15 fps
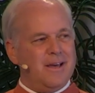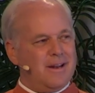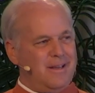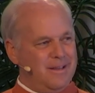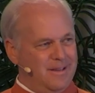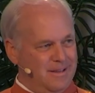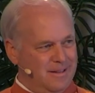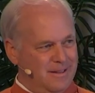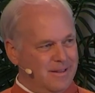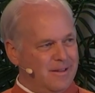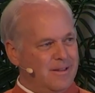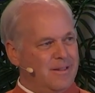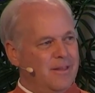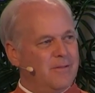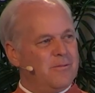and he
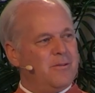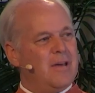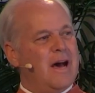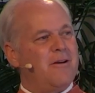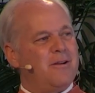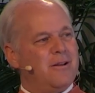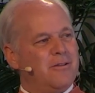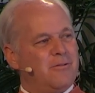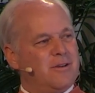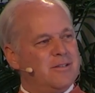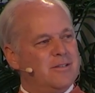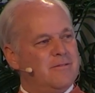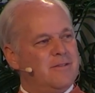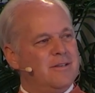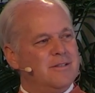lived out the
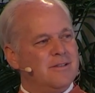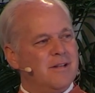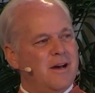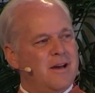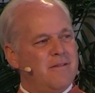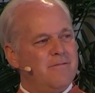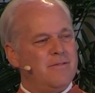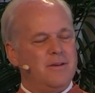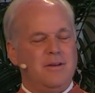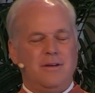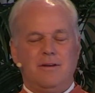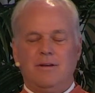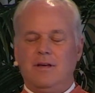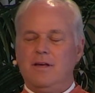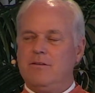rest of his life
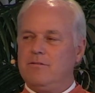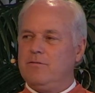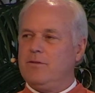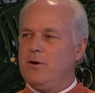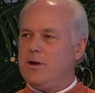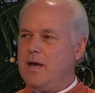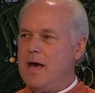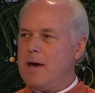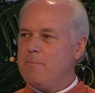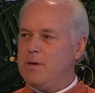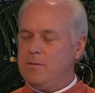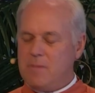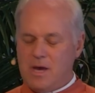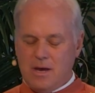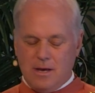as a very
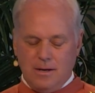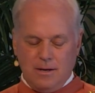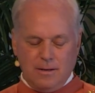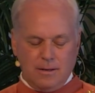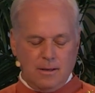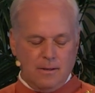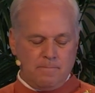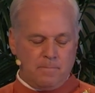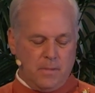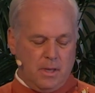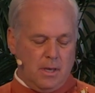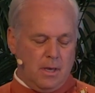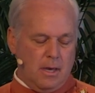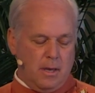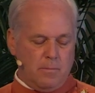happy man.
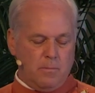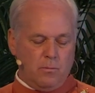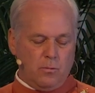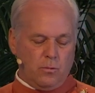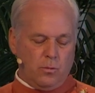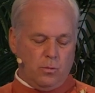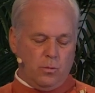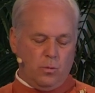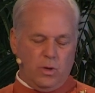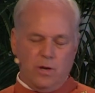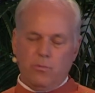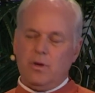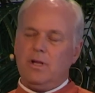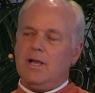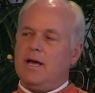And
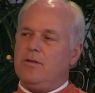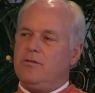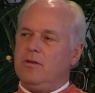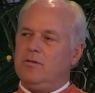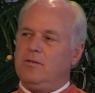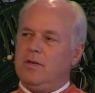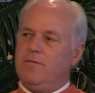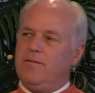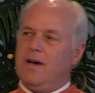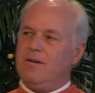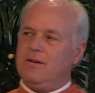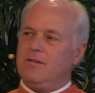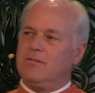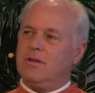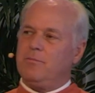when he realized this, he
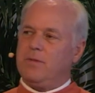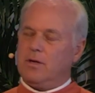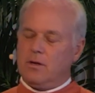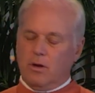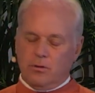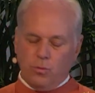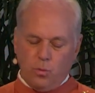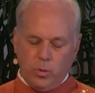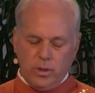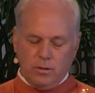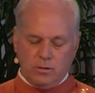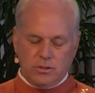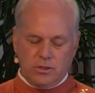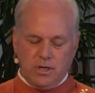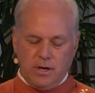founded something called the
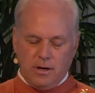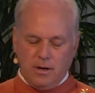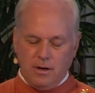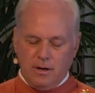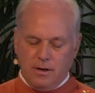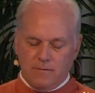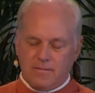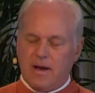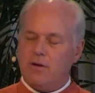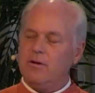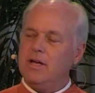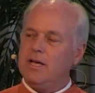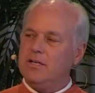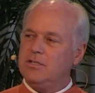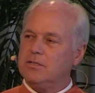Wheelchair
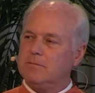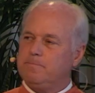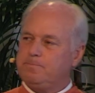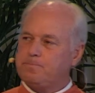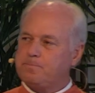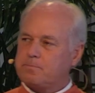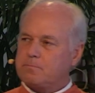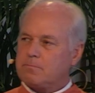Foundation.